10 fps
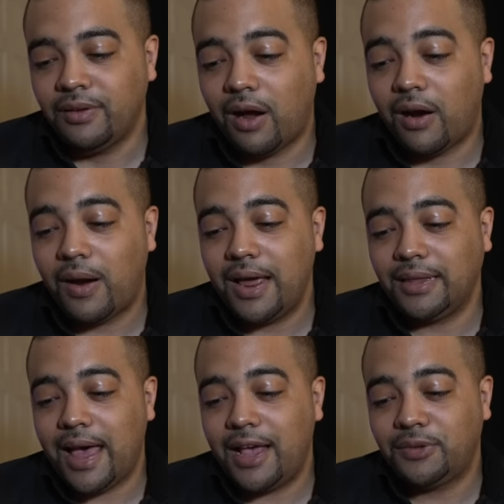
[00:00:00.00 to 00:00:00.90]
All right,
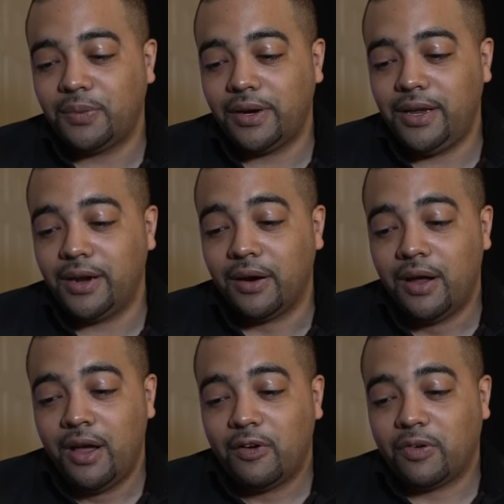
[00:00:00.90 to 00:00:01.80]
last one here
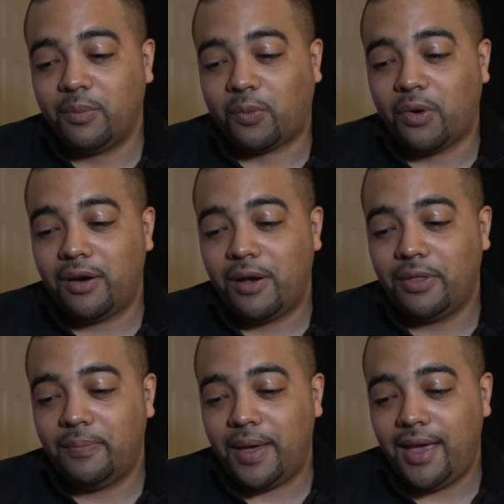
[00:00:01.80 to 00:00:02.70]
from Run
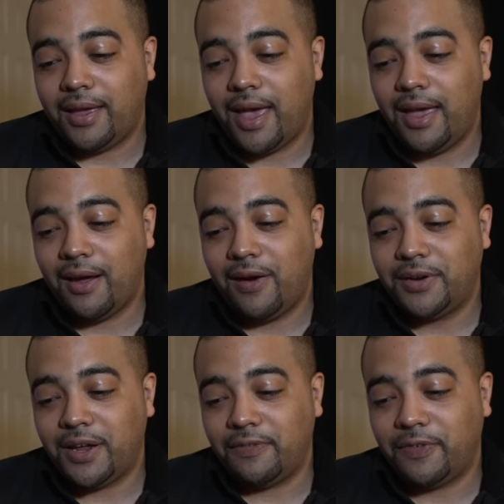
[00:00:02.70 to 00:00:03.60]
on the Bank. Hey,
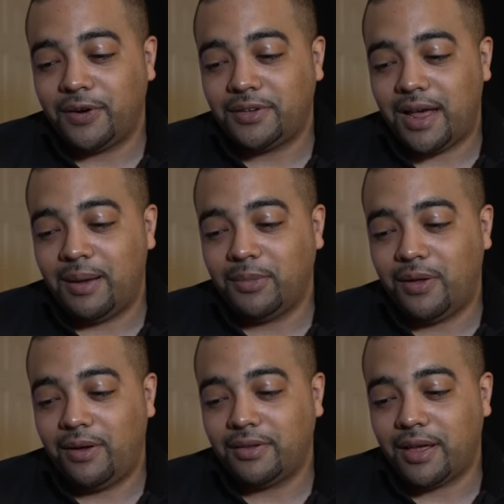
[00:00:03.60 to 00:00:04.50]
RJ, first time,
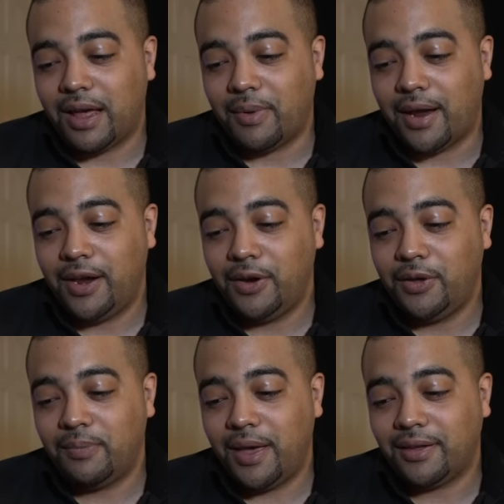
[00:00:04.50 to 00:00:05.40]
long time. I hear
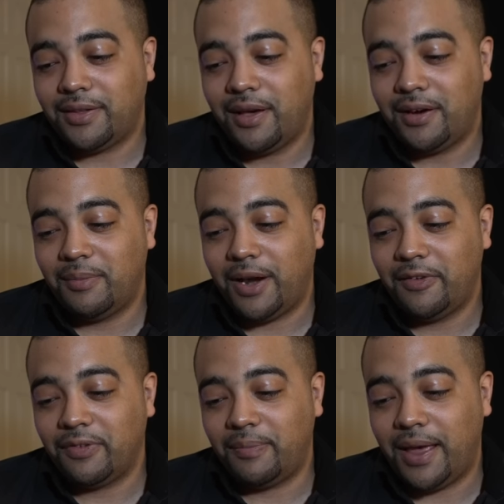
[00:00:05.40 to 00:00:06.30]
you can make a ton of
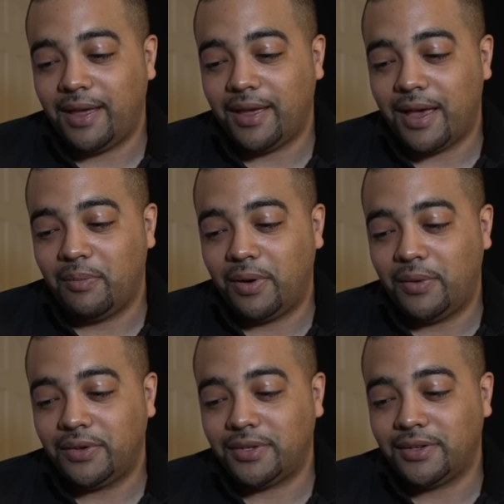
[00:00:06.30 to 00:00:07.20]
money from bank account
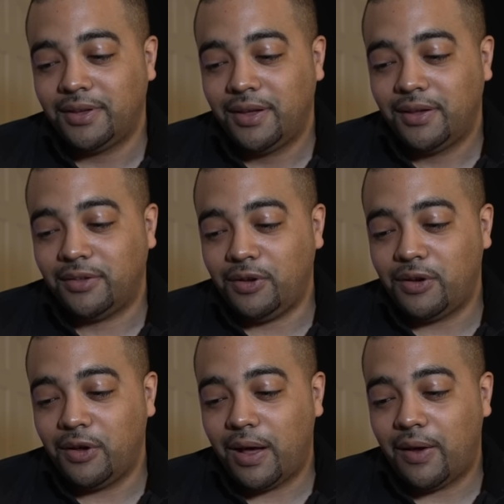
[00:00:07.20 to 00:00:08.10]
bonuses. Do you
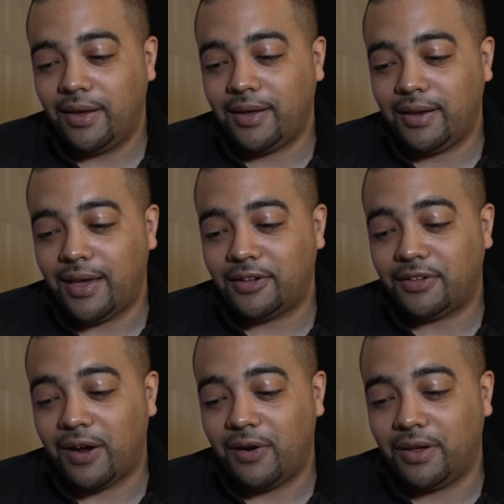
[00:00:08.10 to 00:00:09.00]
know how I could get
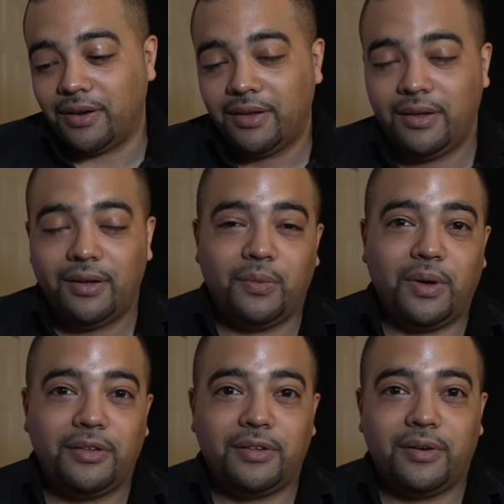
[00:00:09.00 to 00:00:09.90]
started?
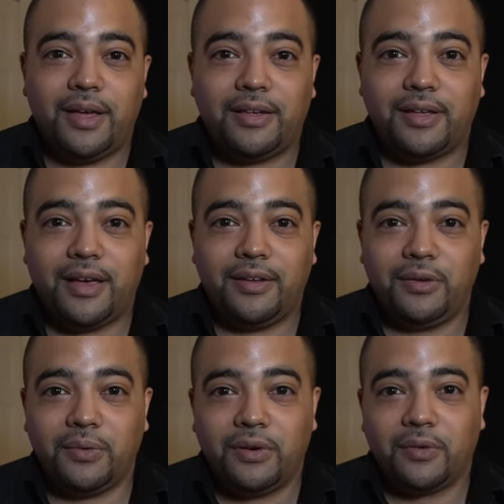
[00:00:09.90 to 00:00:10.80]
Well, sir, yes, I
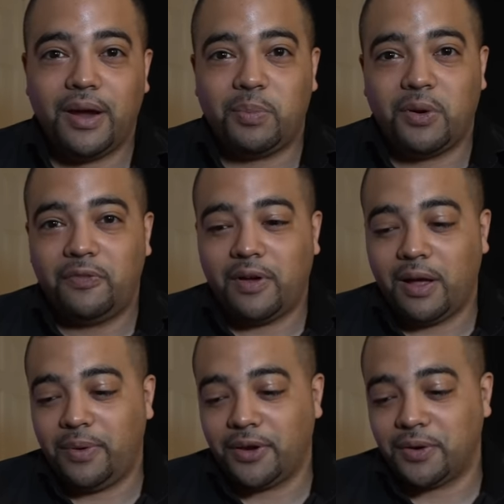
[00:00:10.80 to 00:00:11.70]
do. Great
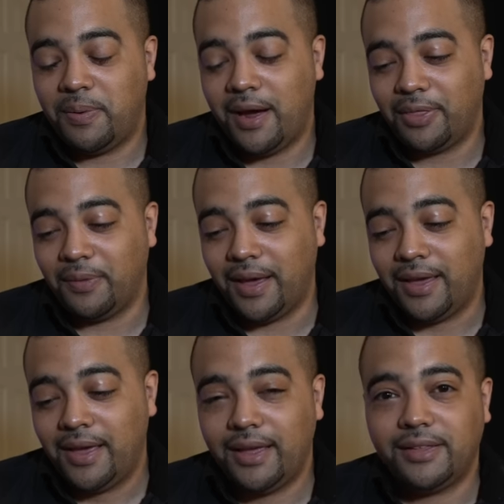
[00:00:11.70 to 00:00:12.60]
profile picture, by the way.
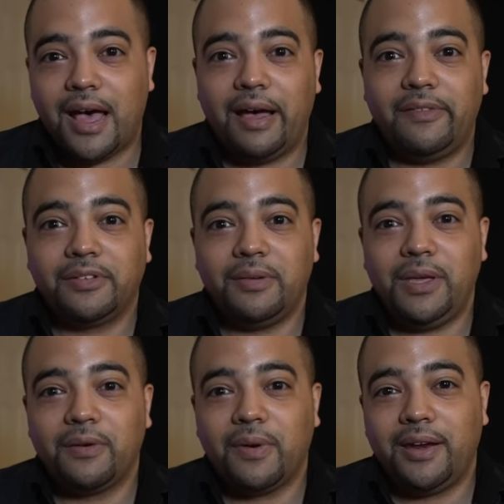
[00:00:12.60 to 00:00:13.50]
It's obviously
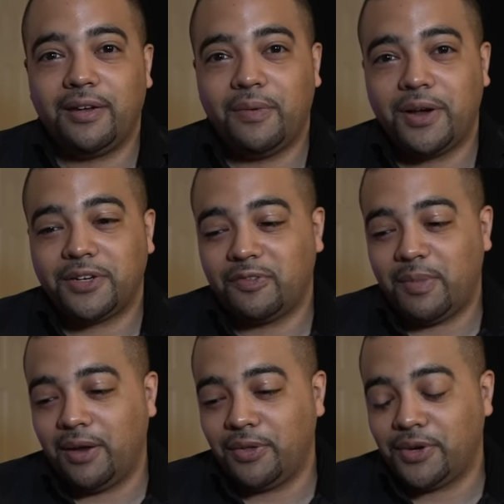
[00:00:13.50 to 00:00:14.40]
me writing a question from
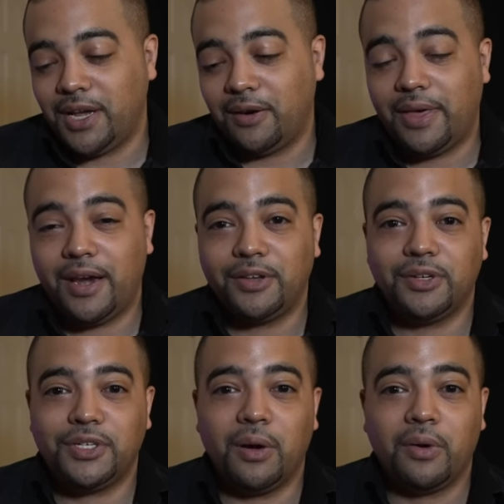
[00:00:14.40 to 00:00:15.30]
my other channel. That is
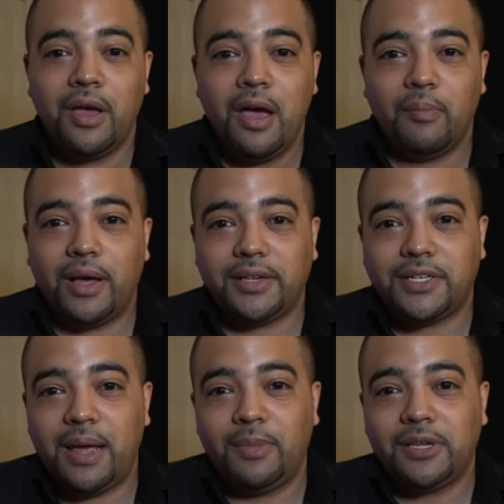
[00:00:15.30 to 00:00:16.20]
the joke. But
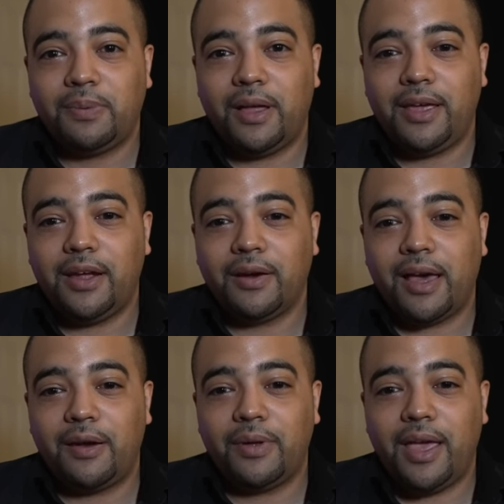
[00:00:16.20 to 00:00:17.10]
shameless plug here,
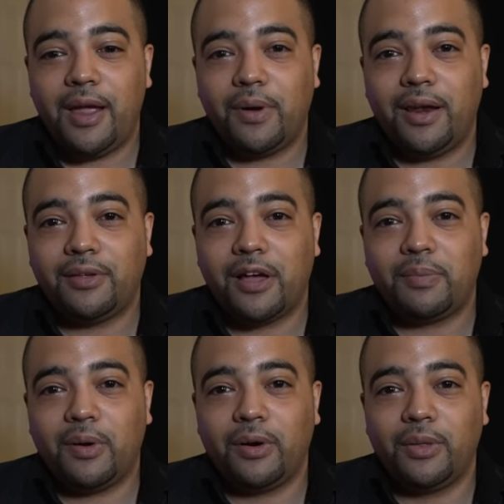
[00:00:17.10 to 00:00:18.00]
kind of what K. Roddy
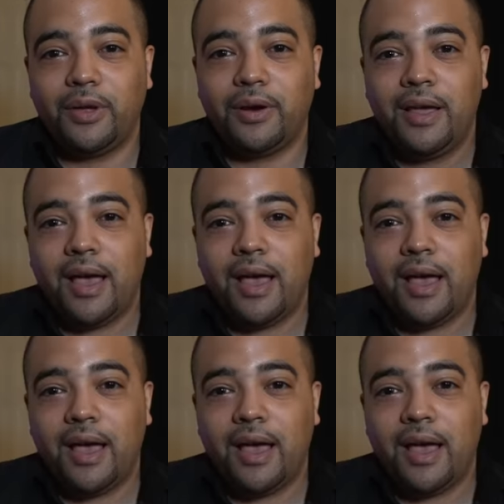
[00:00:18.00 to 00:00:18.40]
talked about earlier.